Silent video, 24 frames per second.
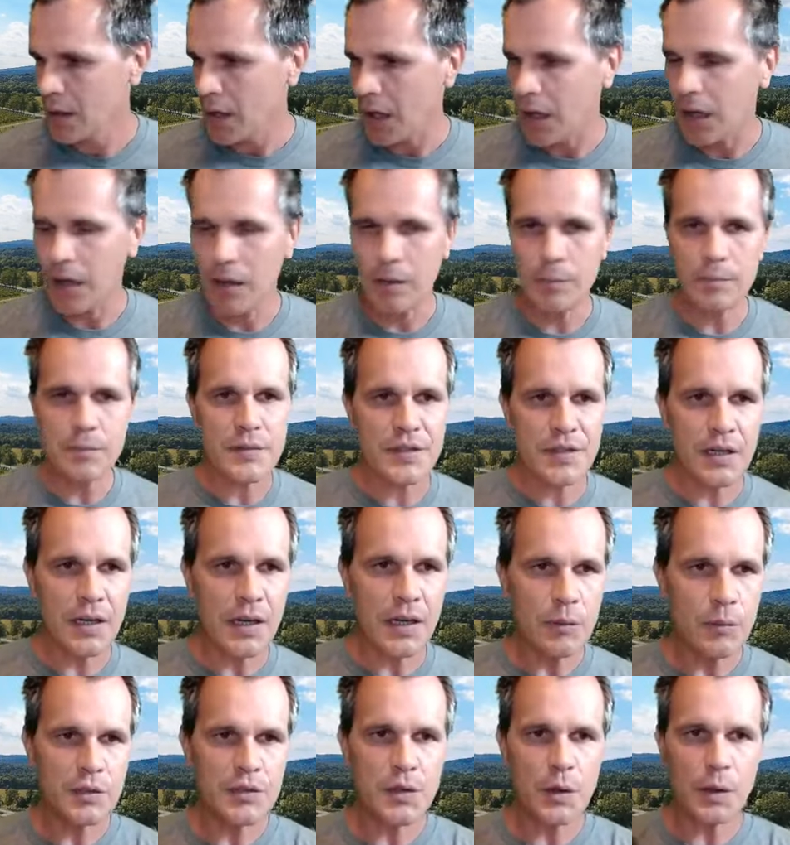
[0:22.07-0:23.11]

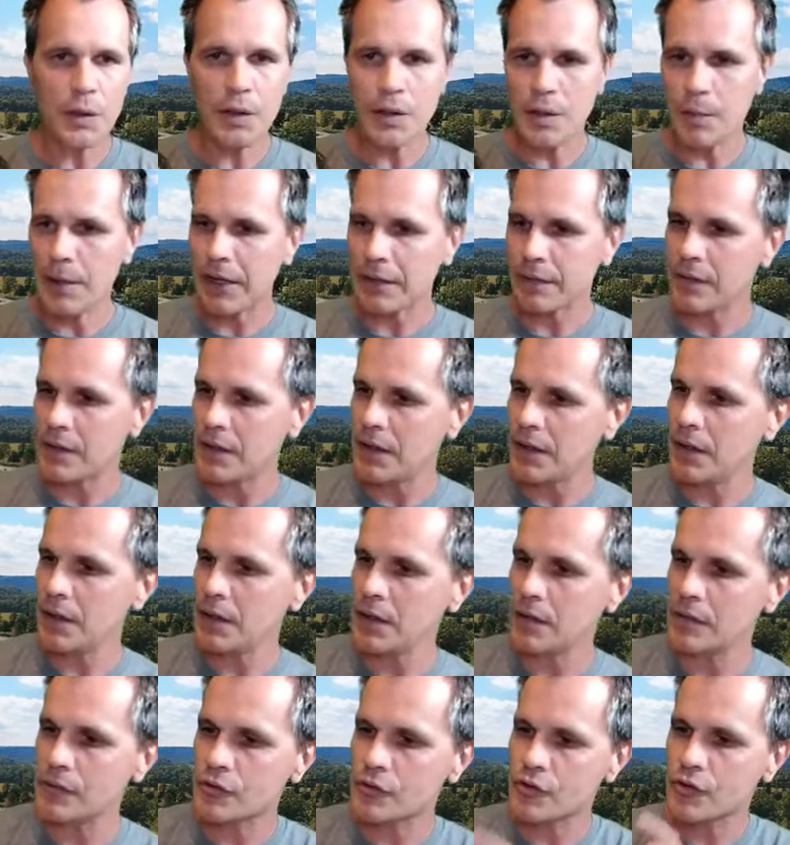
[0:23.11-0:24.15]
Tonight we're talking about
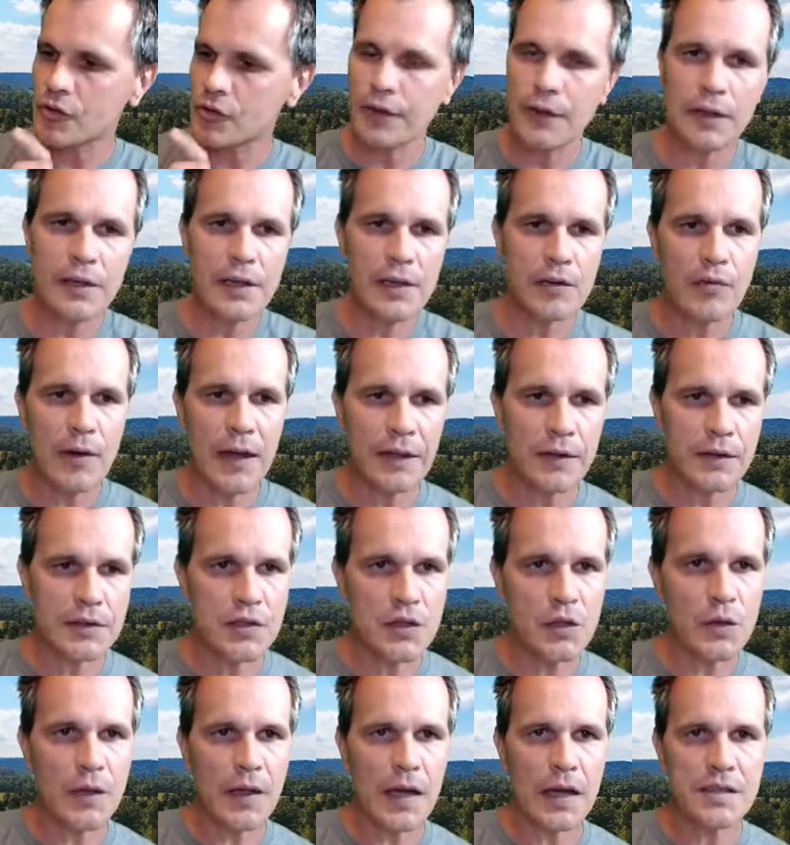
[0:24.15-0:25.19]
the Trevillian Red, the
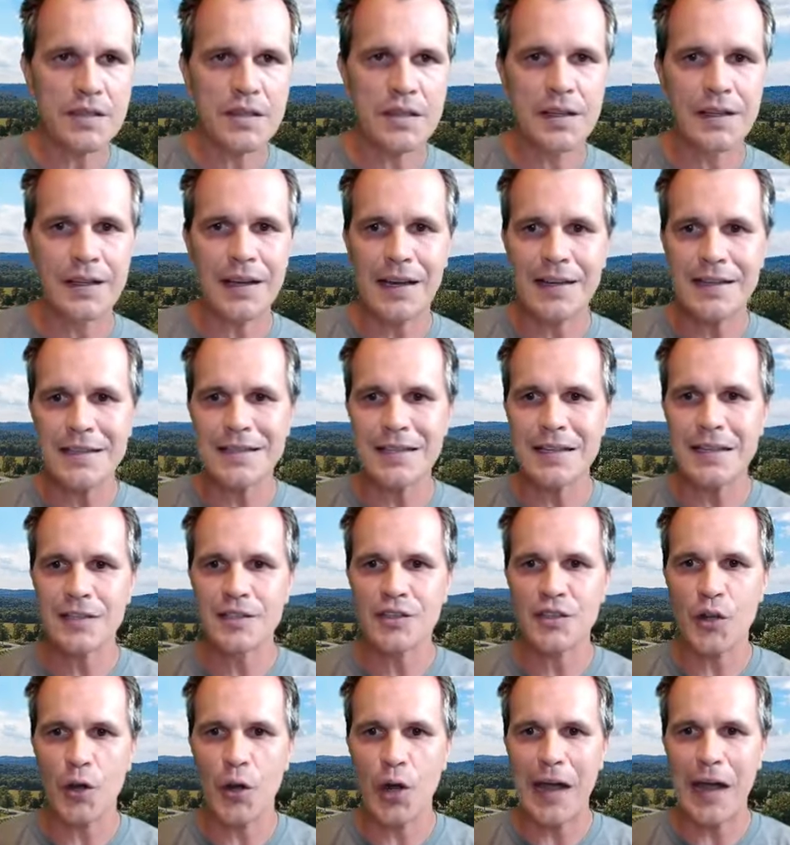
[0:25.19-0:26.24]
2019,
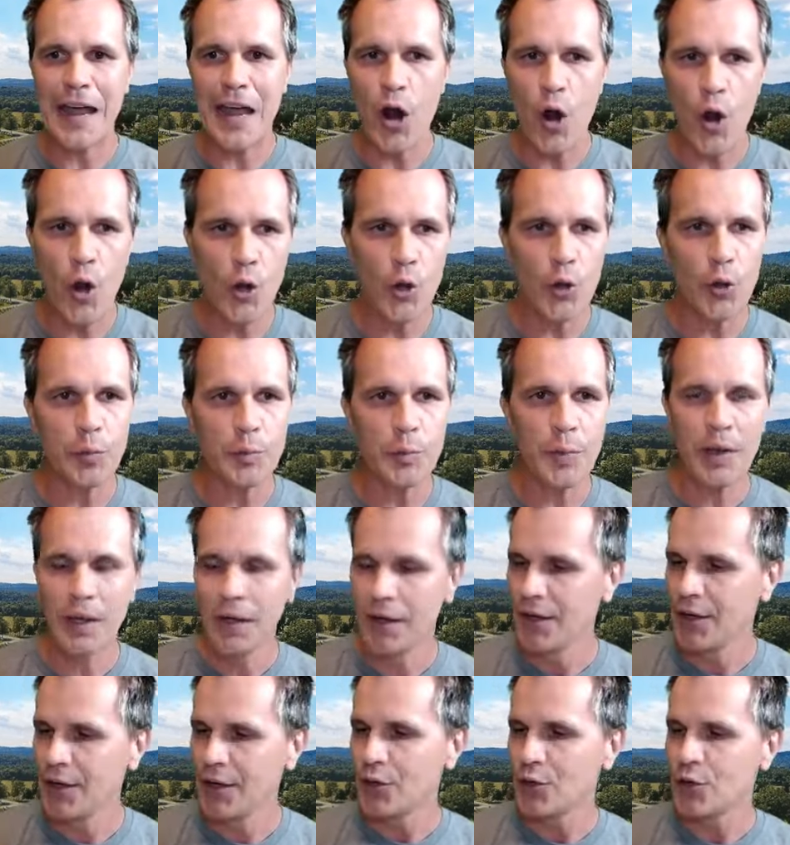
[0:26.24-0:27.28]
so I hope
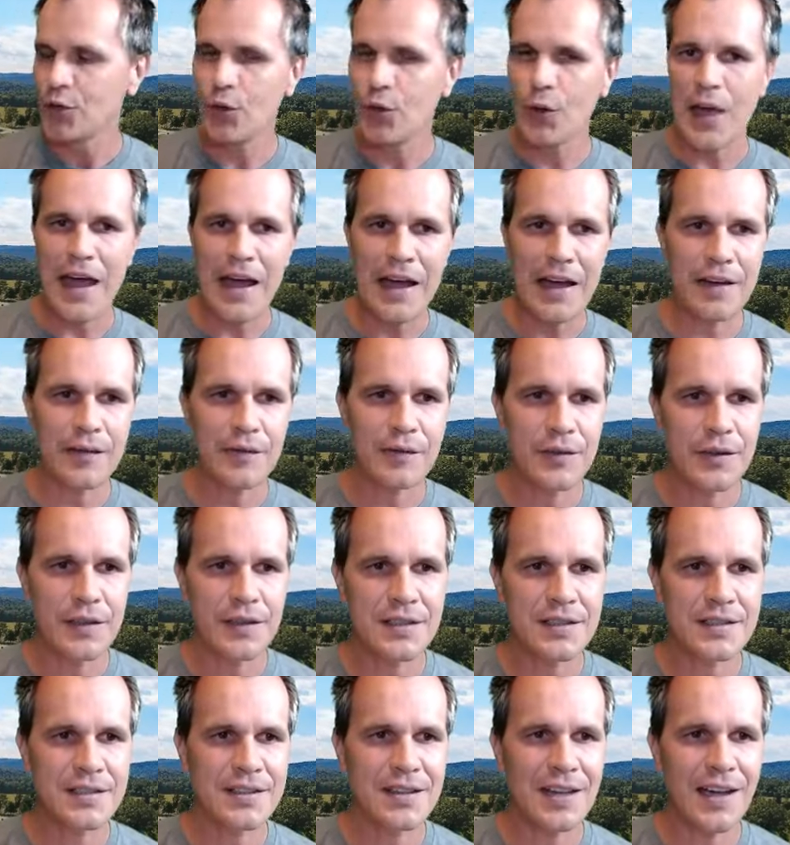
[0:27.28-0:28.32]
you have
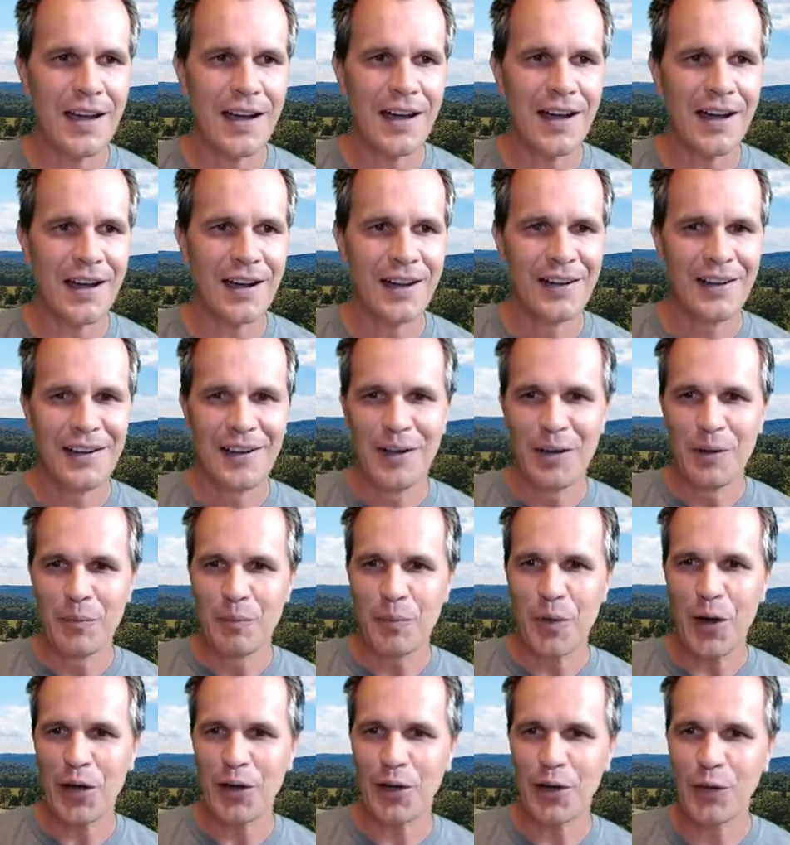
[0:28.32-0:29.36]
this
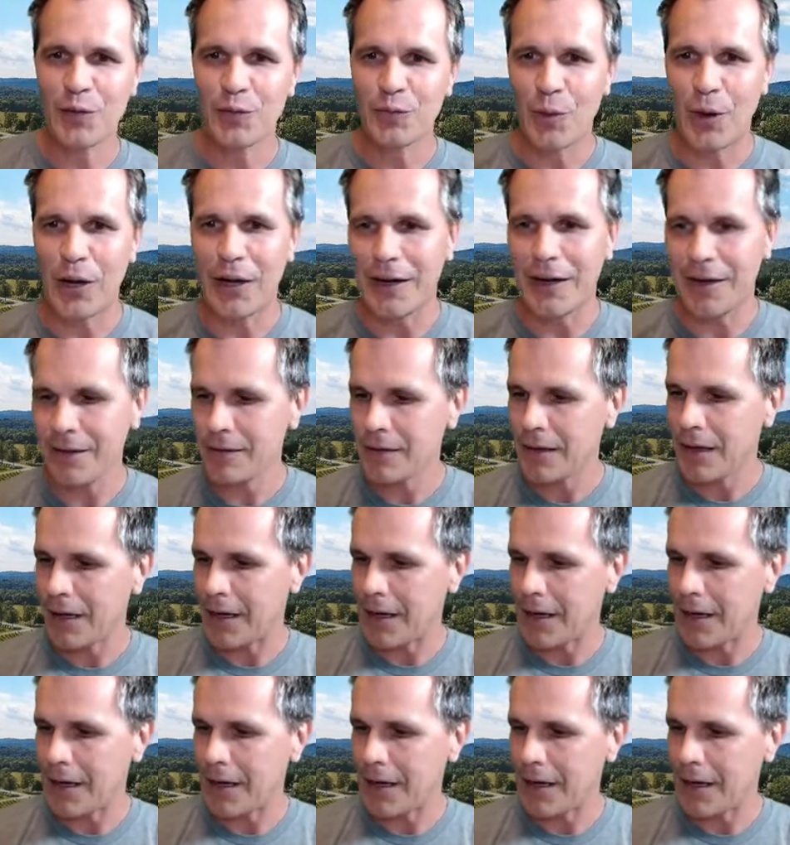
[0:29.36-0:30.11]
bottle of wine.